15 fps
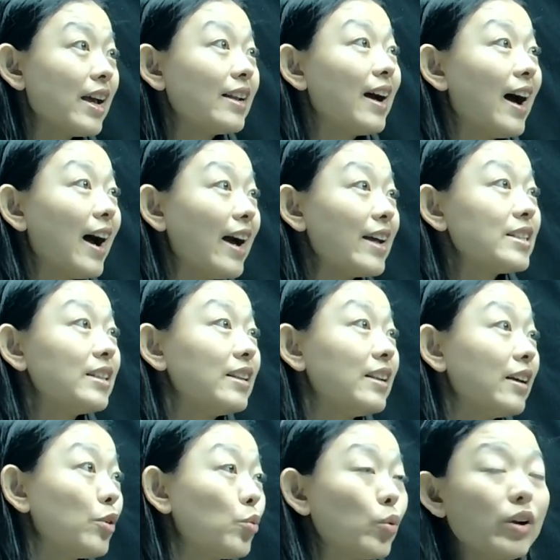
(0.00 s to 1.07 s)
and the height
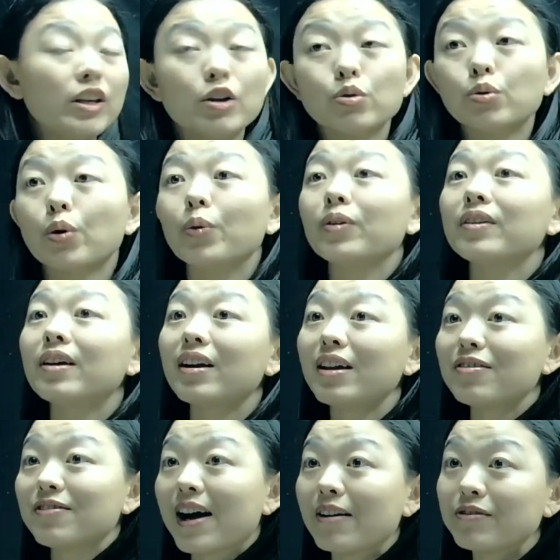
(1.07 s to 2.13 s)
there will equal
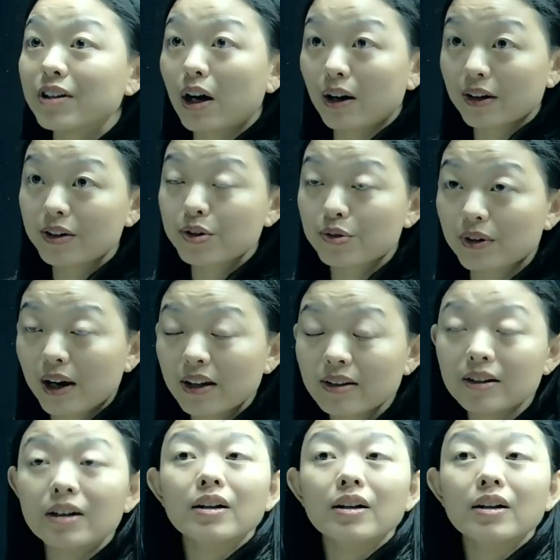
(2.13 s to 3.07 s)
$35, right?